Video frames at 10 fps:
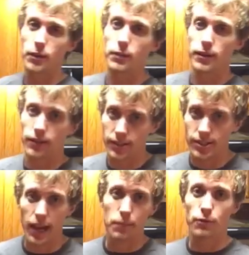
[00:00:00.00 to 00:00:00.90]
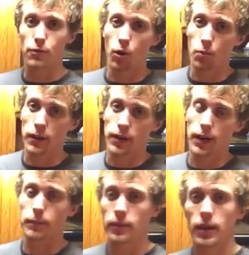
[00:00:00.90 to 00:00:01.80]
up and stop me from opening it
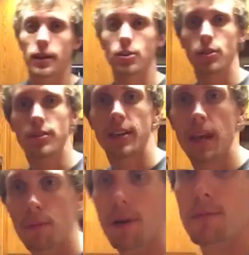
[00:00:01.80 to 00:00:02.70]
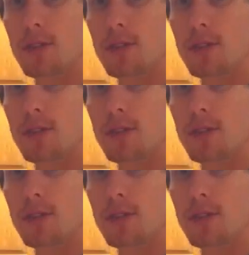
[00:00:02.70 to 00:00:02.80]
up. Turn this camera up